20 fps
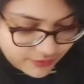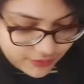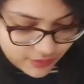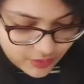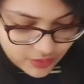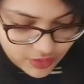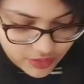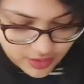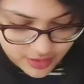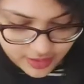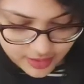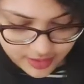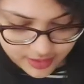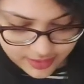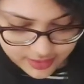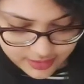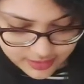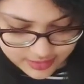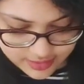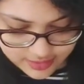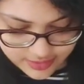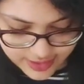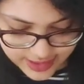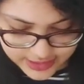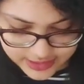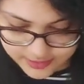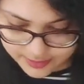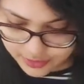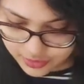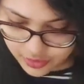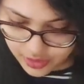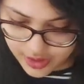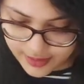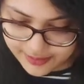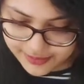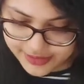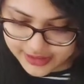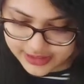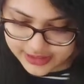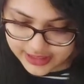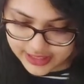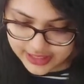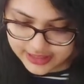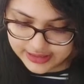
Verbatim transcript: for that prompt.